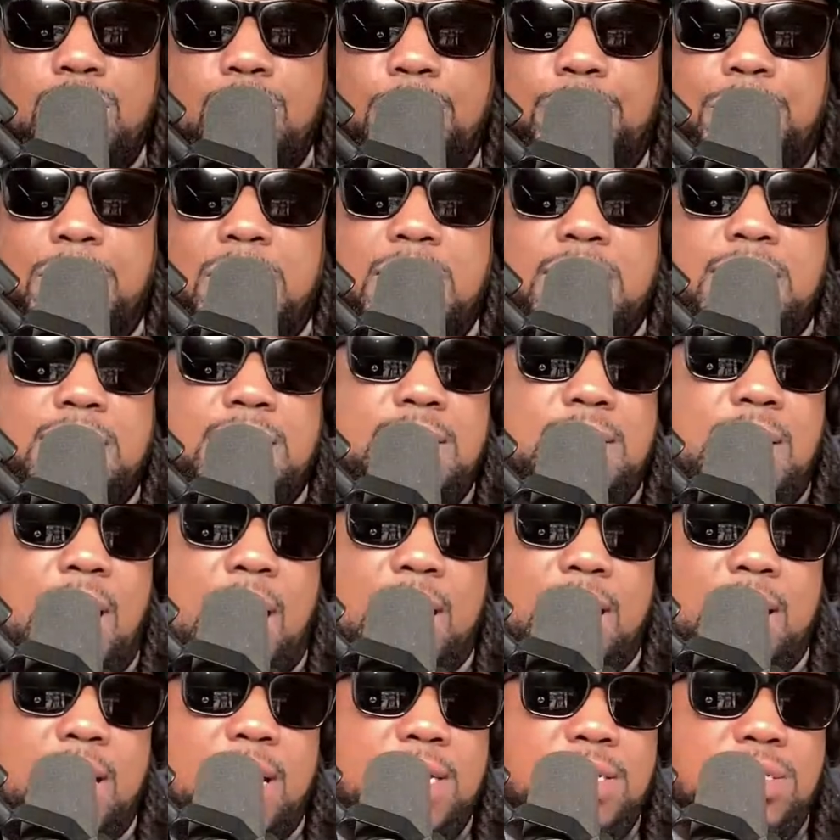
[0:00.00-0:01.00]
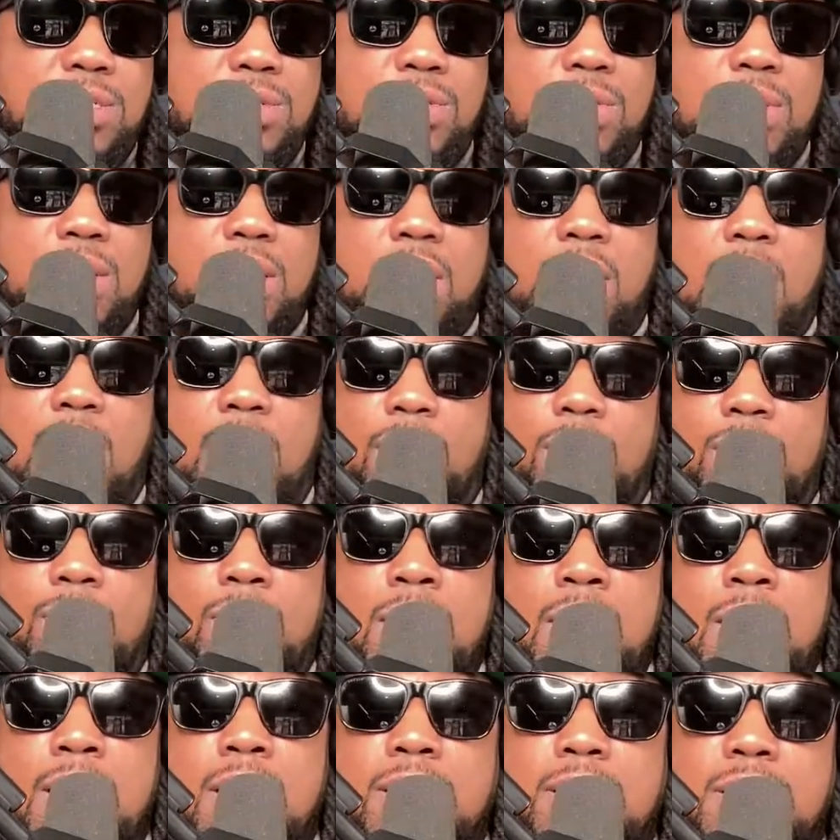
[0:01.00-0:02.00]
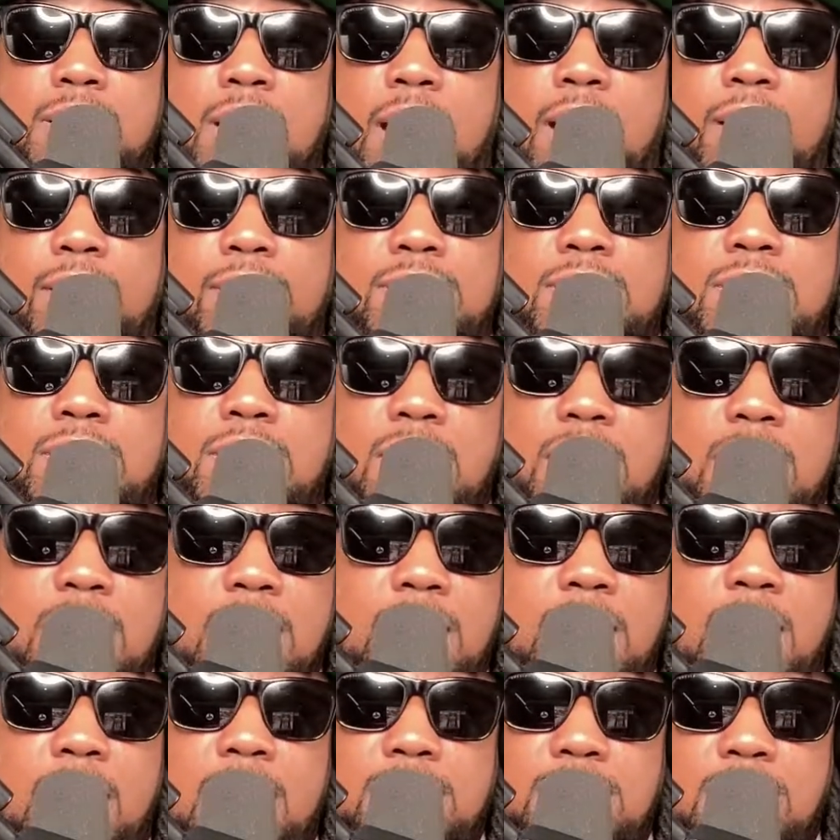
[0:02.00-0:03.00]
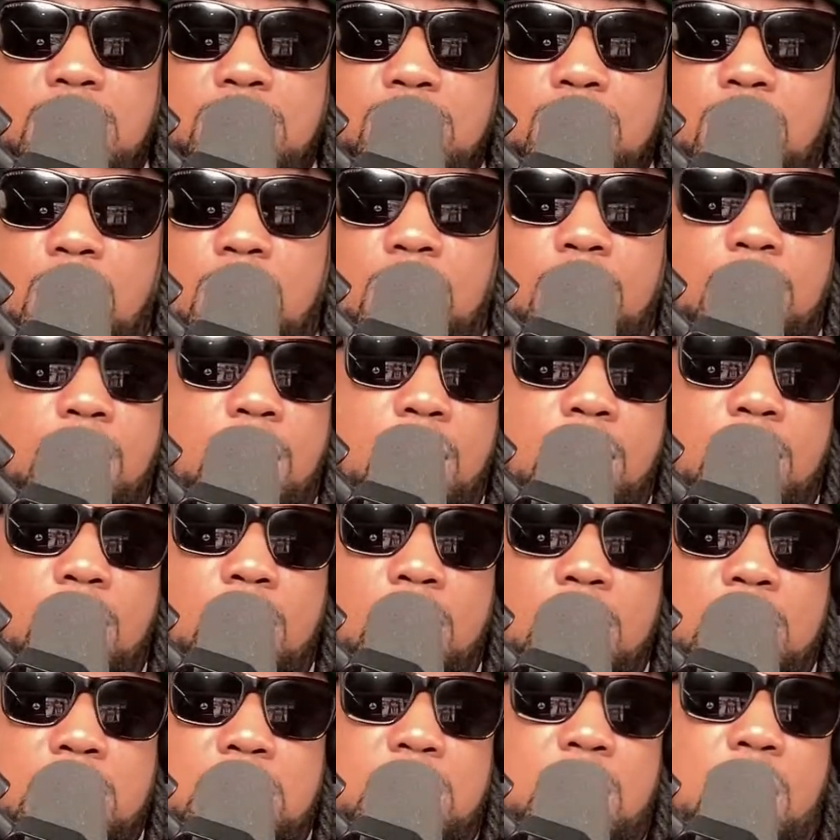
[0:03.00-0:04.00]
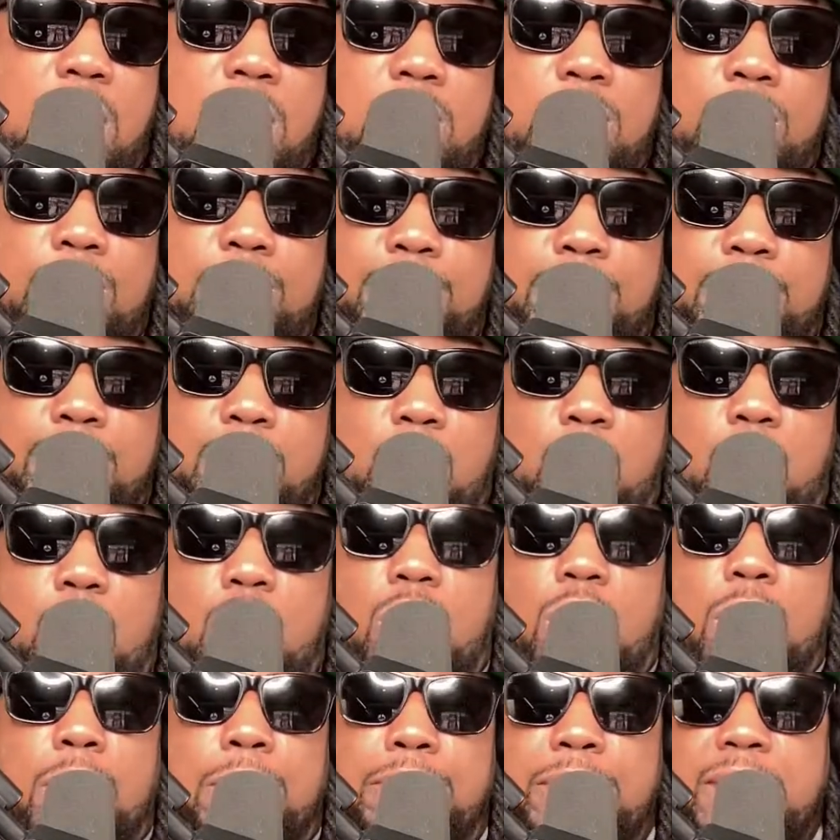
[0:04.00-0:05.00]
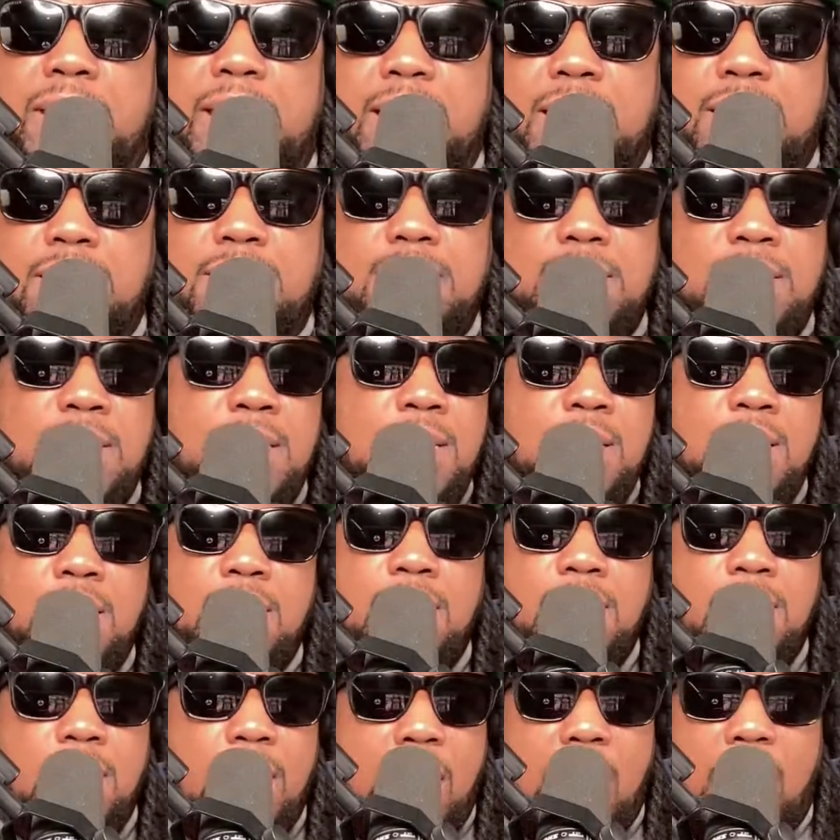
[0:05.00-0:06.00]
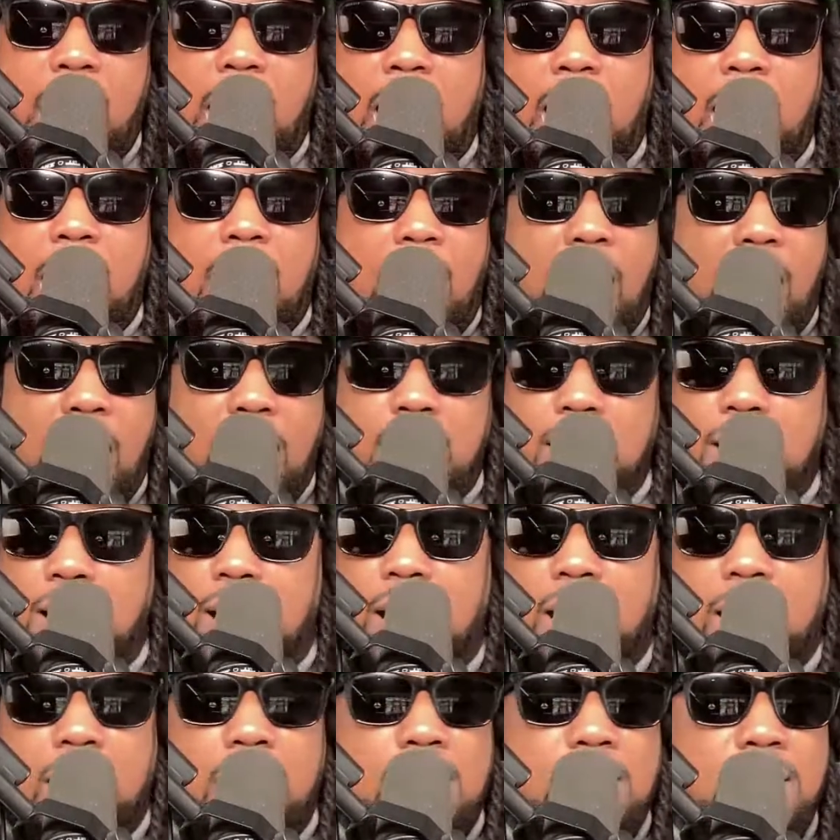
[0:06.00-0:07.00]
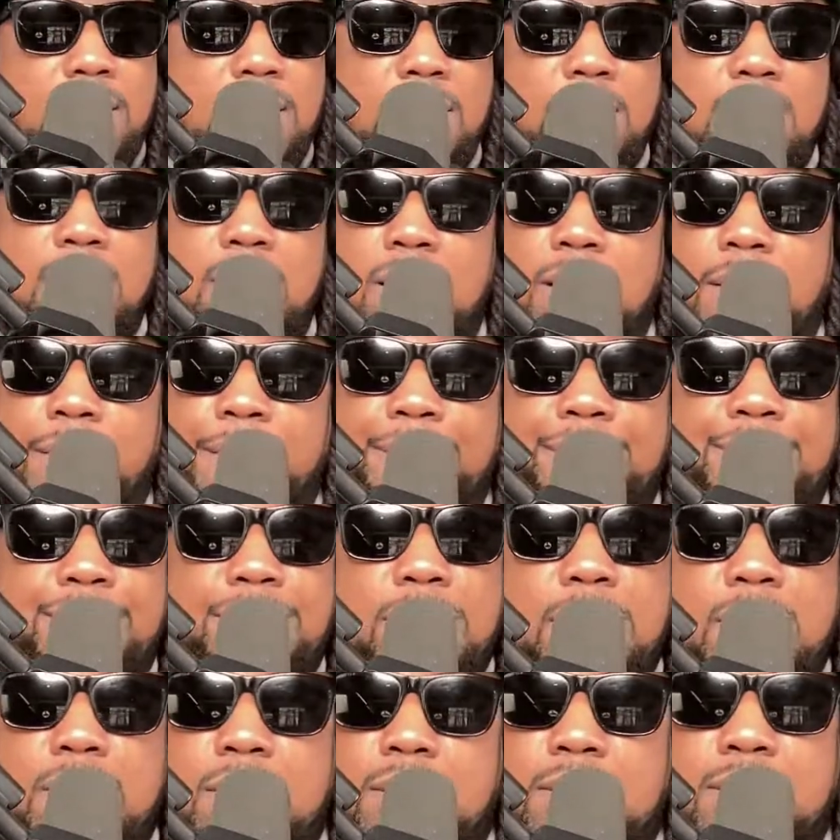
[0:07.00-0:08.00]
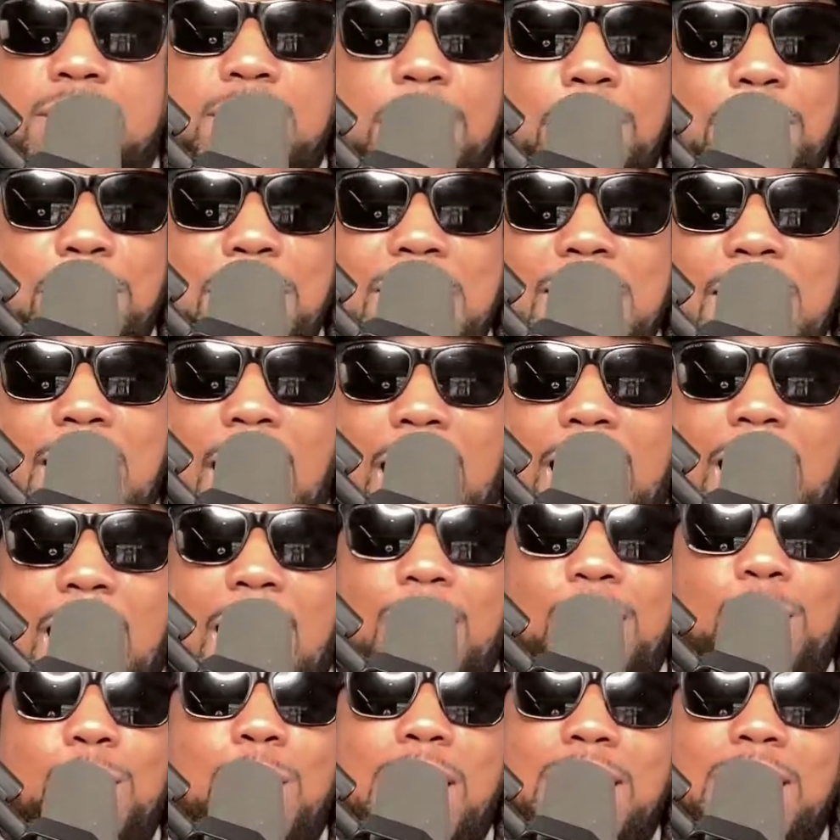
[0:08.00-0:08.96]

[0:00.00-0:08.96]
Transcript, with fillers: new pieces. I guess you can count Terence Steele as an, a, a, a young core piece. Ah, hey, to me, I gotta